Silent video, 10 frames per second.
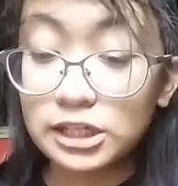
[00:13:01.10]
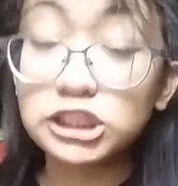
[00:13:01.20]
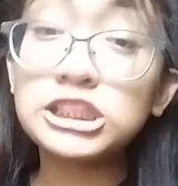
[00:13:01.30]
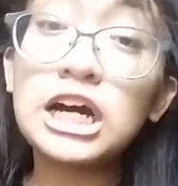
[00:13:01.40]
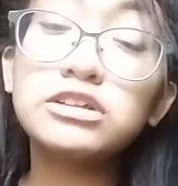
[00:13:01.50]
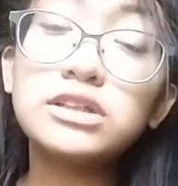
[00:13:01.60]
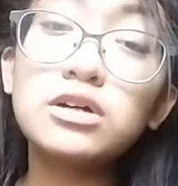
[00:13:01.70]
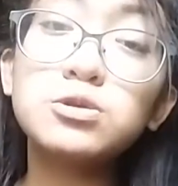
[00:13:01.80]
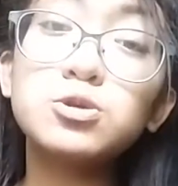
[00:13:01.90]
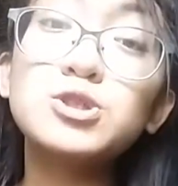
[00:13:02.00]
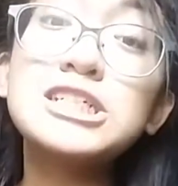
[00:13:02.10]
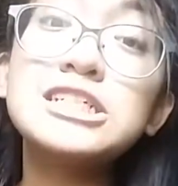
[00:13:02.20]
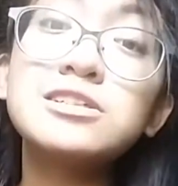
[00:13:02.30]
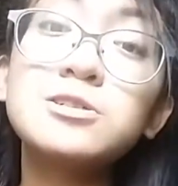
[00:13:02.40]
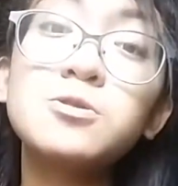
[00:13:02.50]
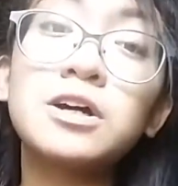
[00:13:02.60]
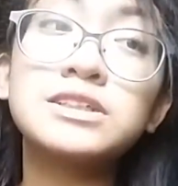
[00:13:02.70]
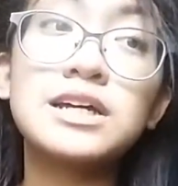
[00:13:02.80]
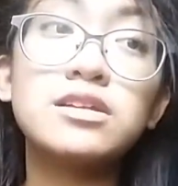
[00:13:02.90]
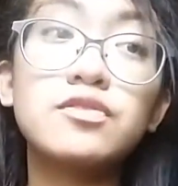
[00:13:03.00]
yes, shout out to Jinjin
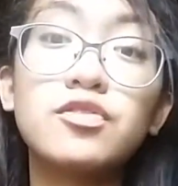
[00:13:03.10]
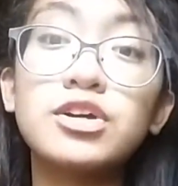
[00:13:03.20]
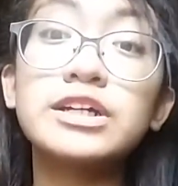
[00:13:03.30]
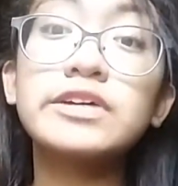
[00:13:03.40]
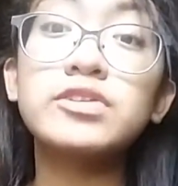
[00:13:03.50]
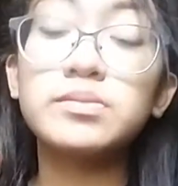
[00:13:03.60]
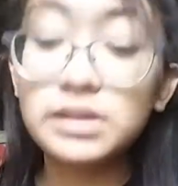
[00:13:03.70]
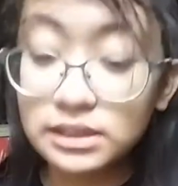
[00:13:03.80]
Rukassanda for giving